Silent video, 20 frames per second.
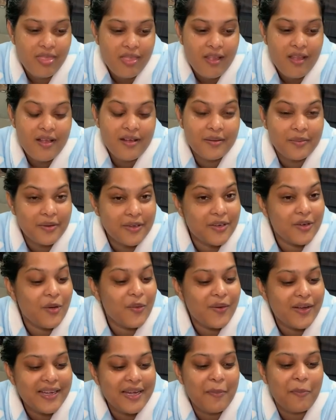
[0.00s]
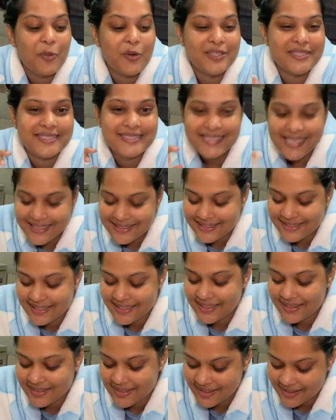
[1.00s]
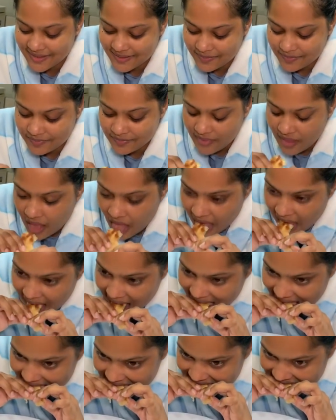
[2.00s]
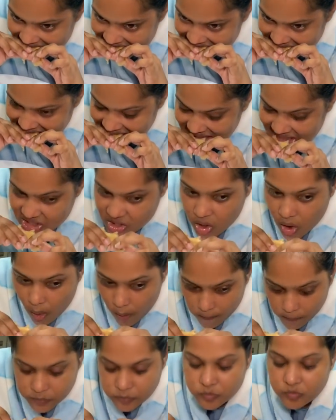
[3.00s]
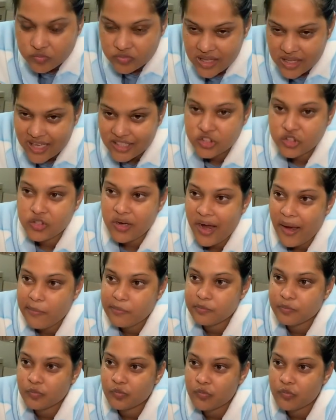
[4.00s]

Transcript: yeah. And now when you process it. If it dry, but anything you can use it for. That's right.